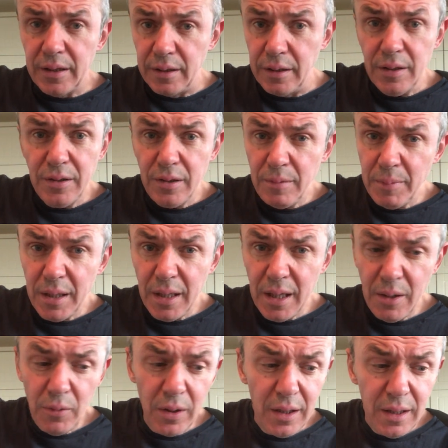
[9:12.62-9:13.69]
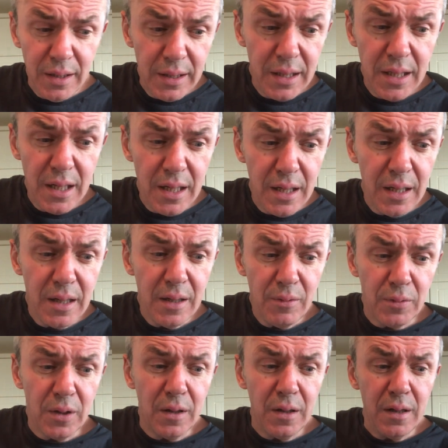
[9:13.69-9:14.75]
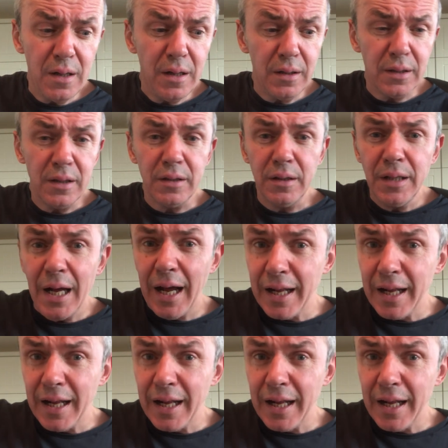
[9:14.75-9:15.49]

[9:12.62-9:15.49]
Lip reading: you're my wonderwall.